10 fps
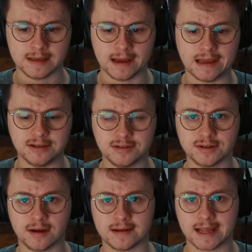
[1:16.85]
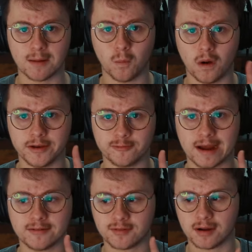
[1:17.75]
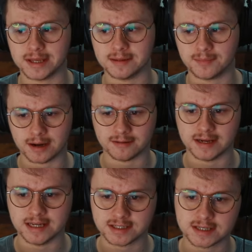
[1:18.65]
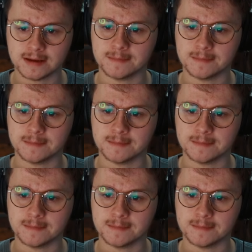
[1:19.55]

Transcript: You do only get 1 round robin per each.